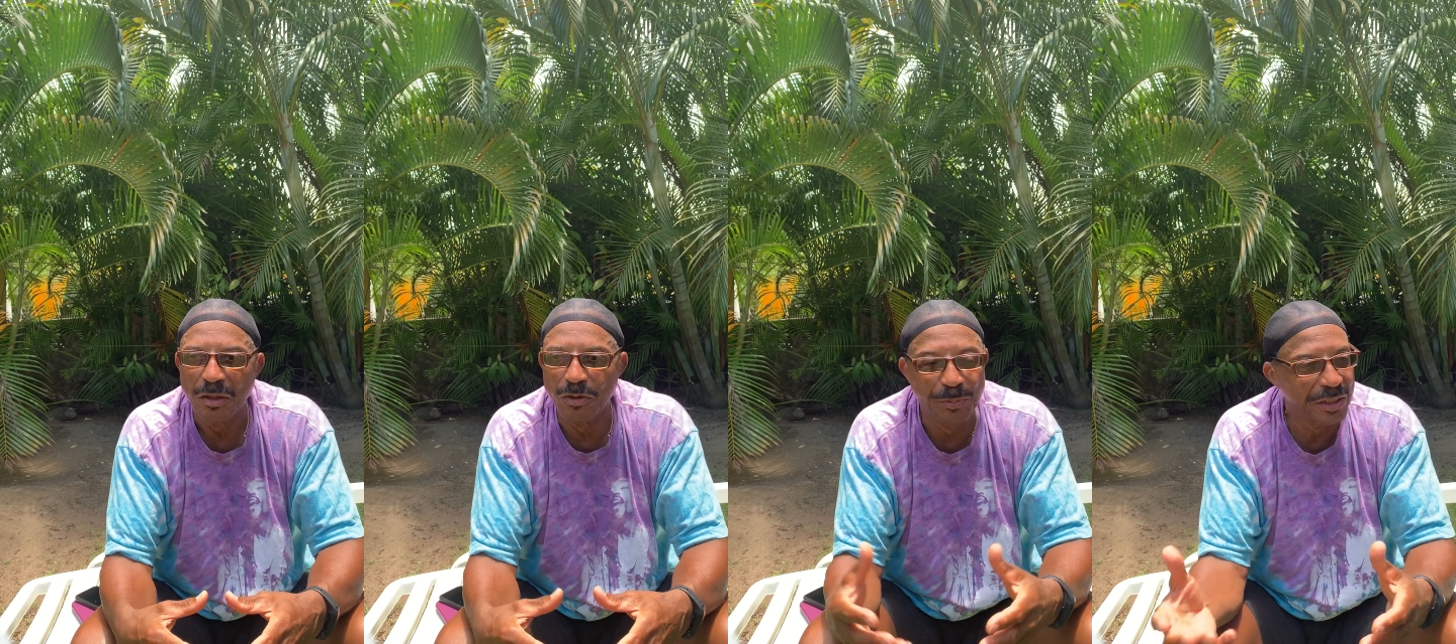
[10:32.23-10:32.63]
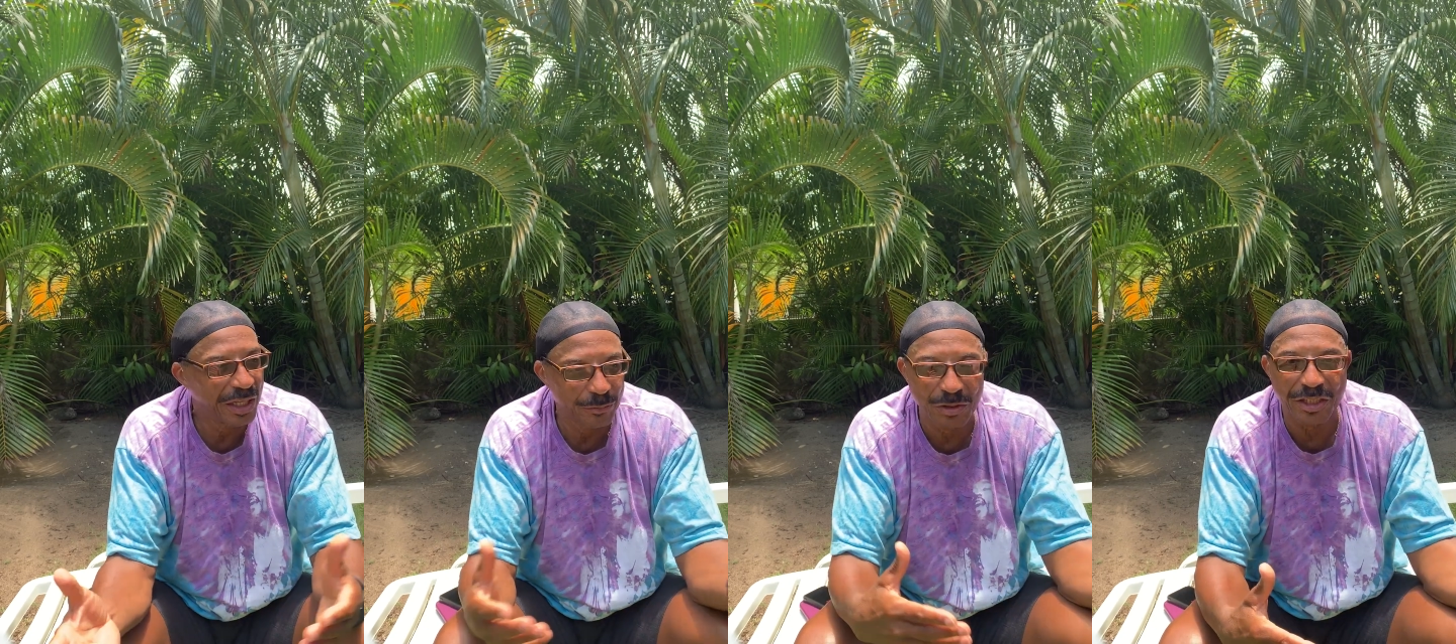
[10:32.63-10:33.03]
would be
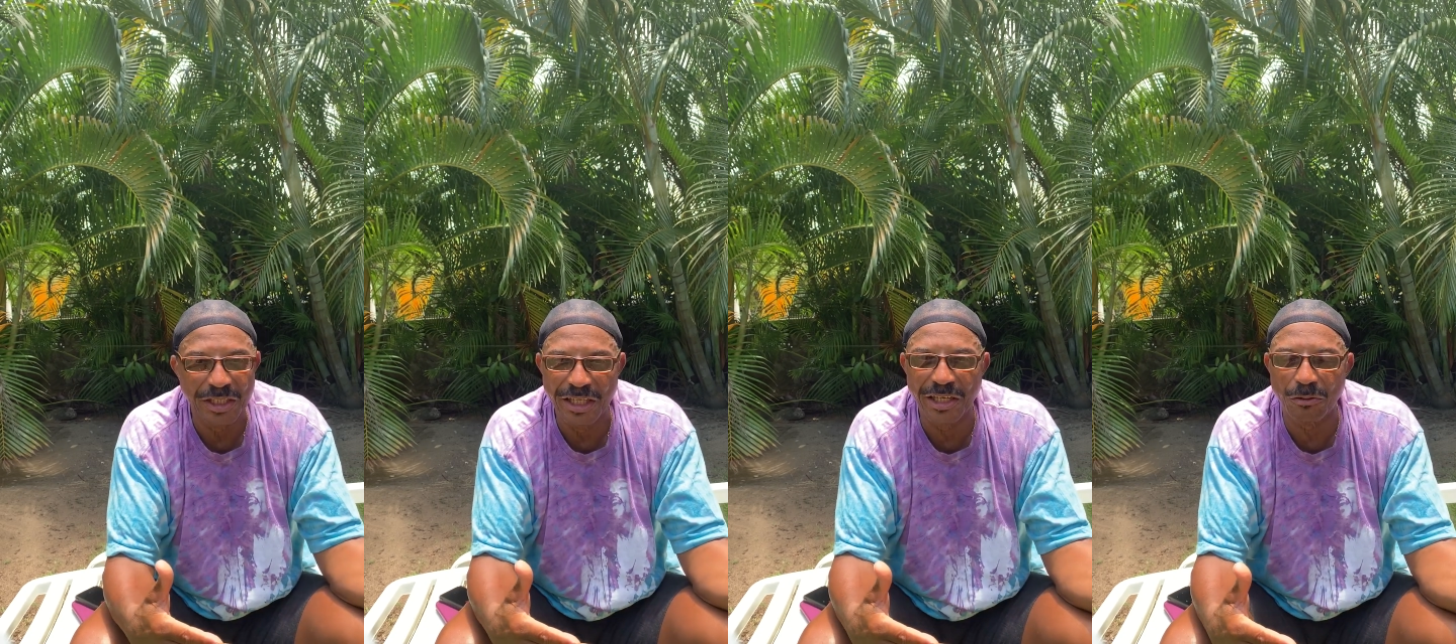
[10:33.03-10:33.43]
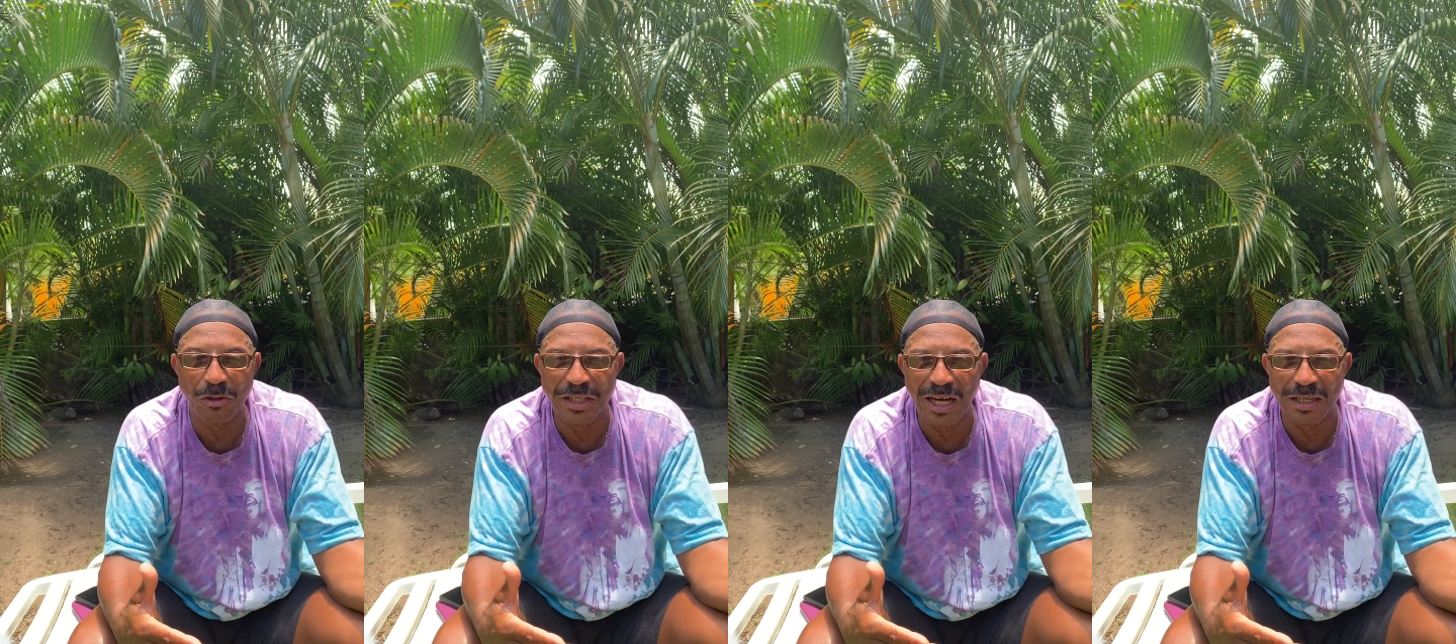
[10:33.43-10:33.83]
like what they eat here
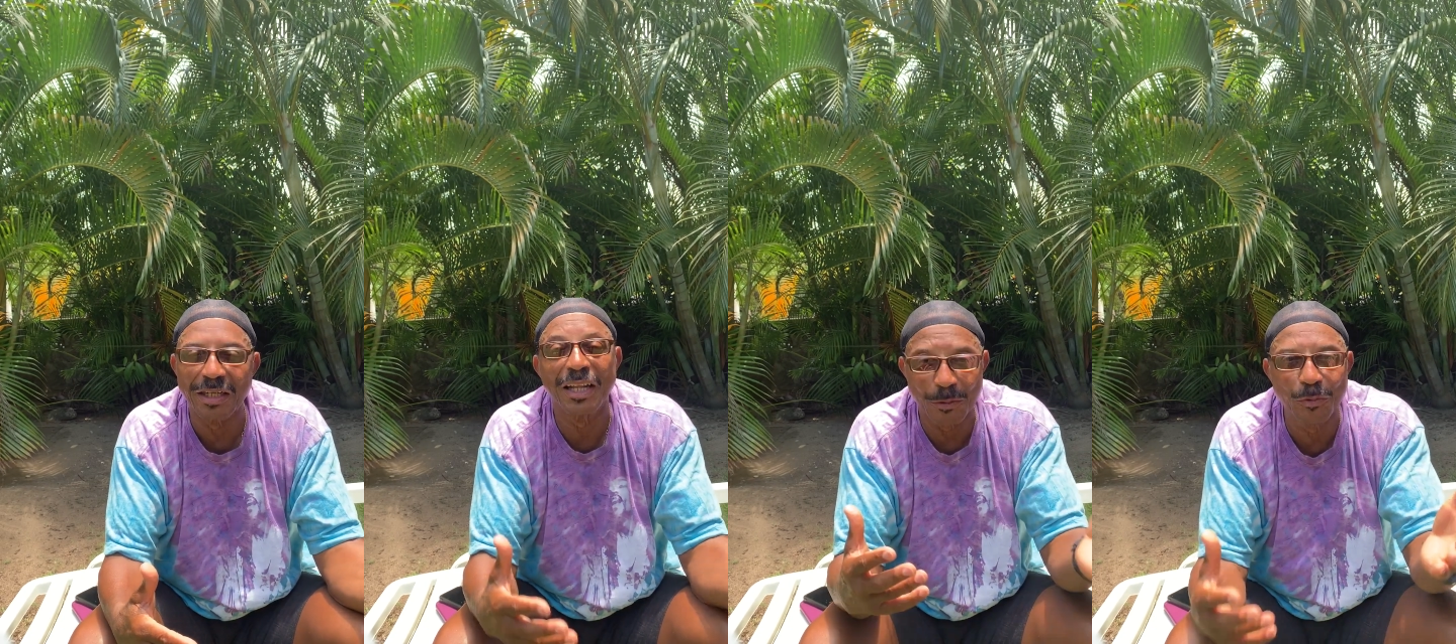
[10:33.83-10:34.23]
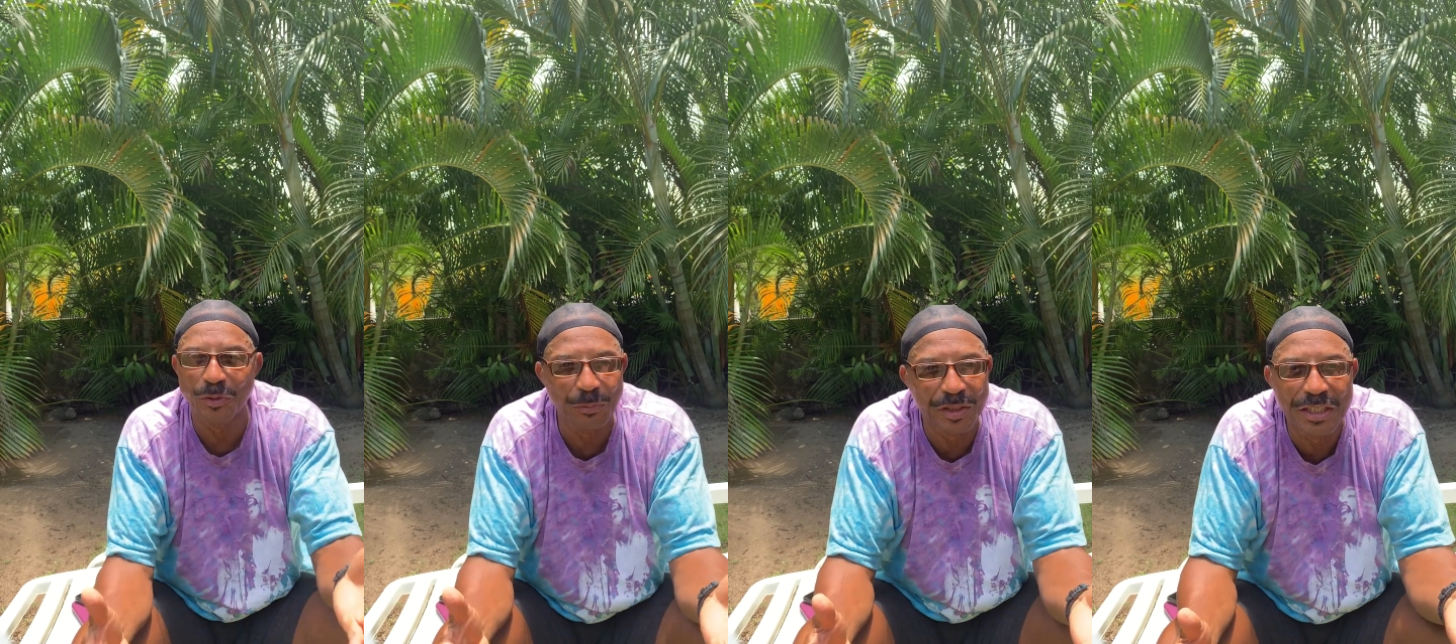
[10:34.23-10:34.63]
on the island, like what
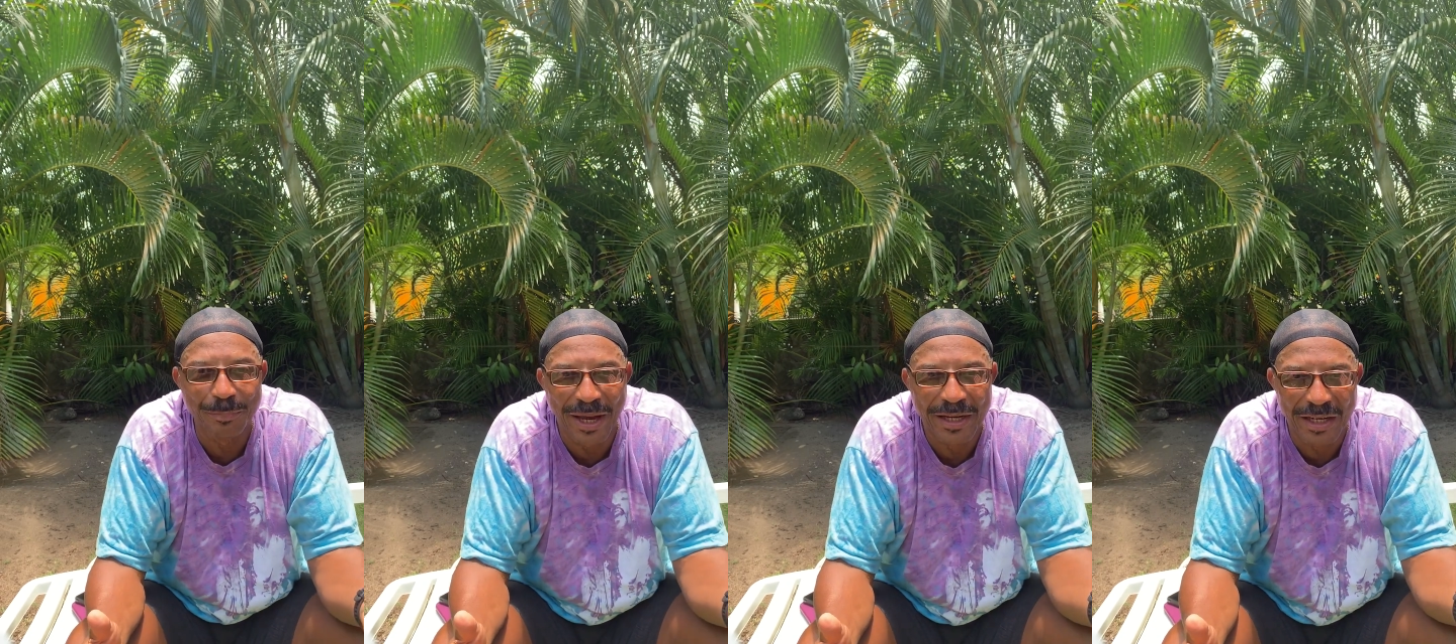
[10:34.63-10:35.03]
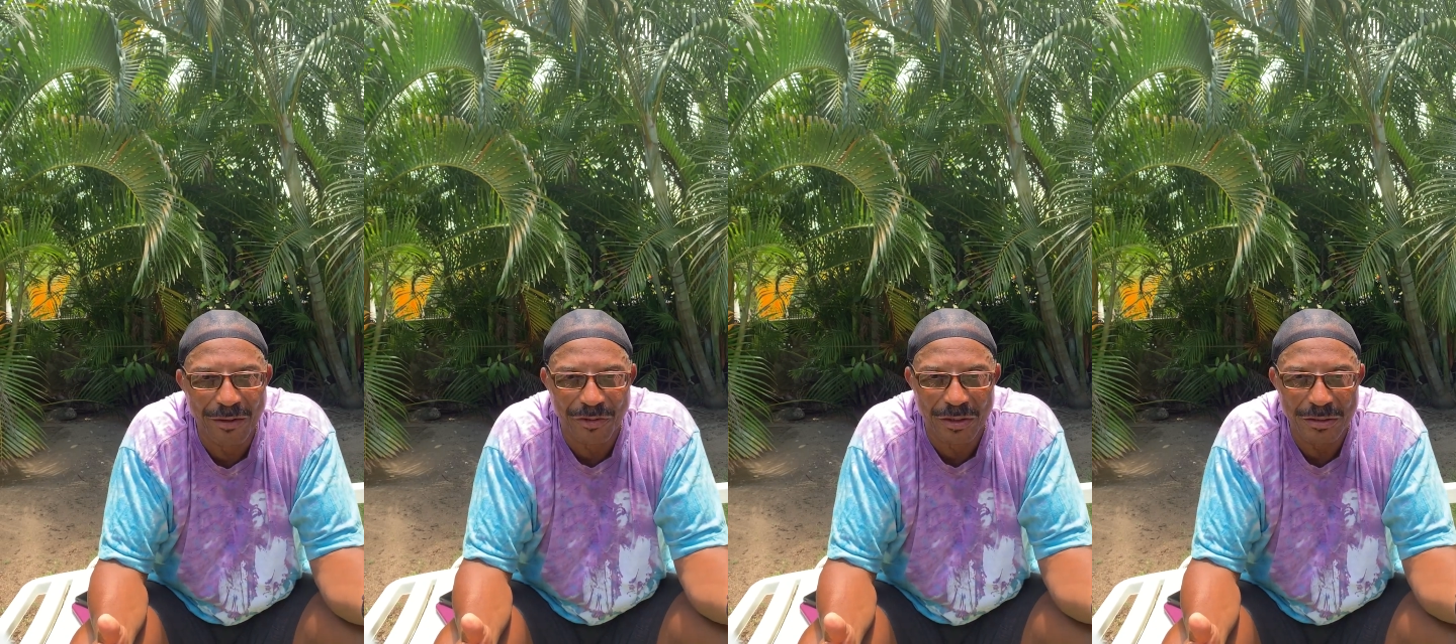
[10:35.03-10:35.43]
we would eat back in Africa.